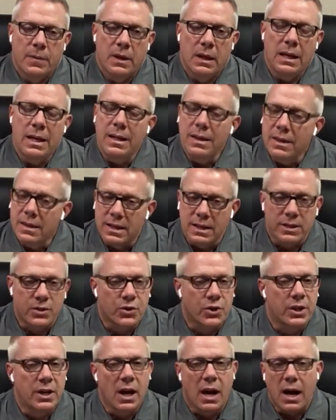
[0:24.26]
In this,
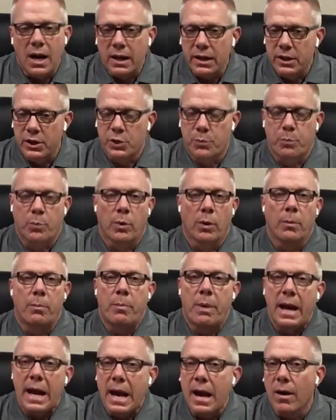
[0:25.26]
God is
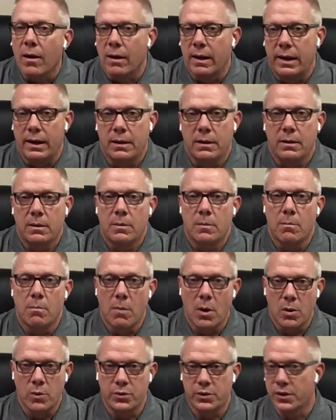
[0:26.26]
preparing
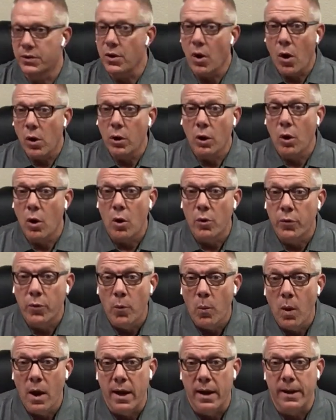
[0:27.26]
Moses all along
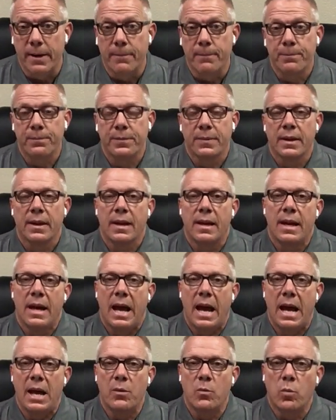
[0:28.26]
the way
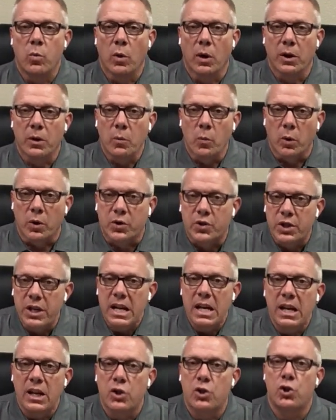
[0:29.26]
and we're, we're
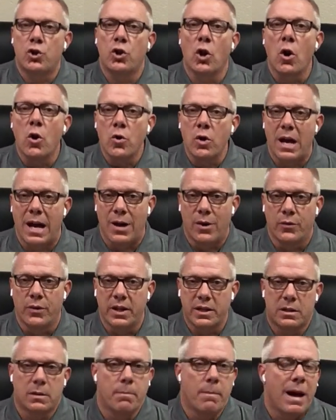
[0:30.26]
seeing a showdown
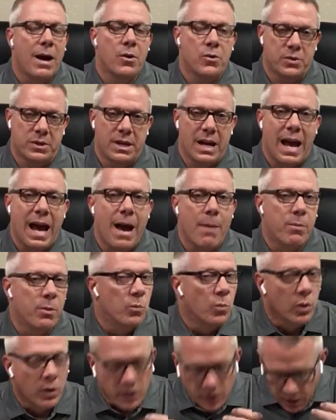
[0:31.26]
that's about to happen.
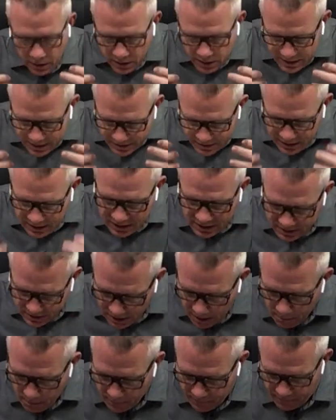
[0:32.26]
We're going to see
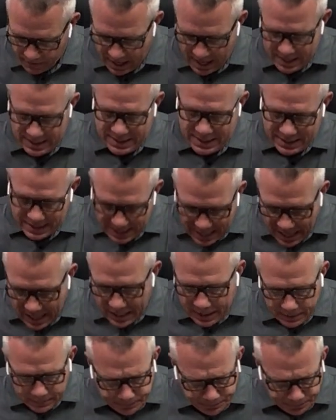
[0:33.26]
some of that
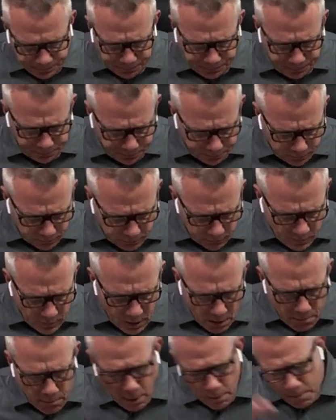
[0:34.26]
today,
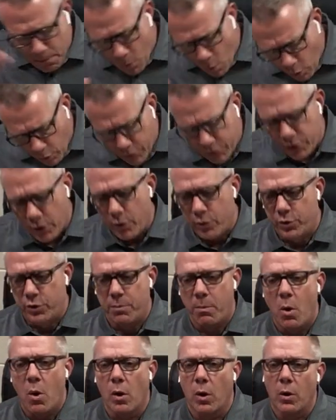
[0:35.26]
but more so
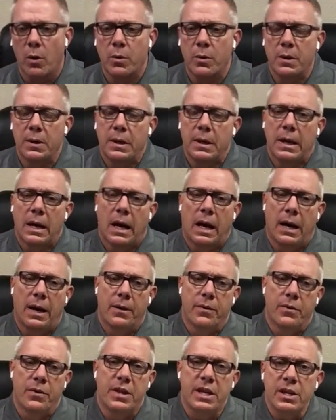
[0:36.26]
tomorrow. Uh,
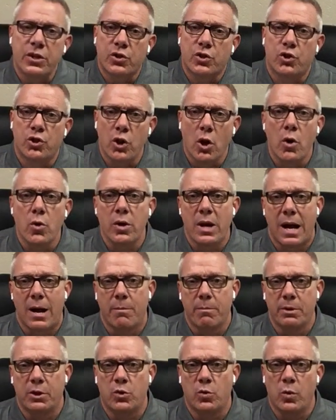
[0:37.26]
this
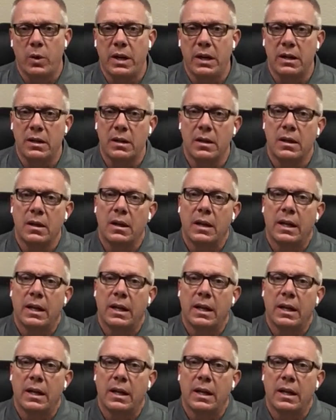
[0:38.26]
showdown between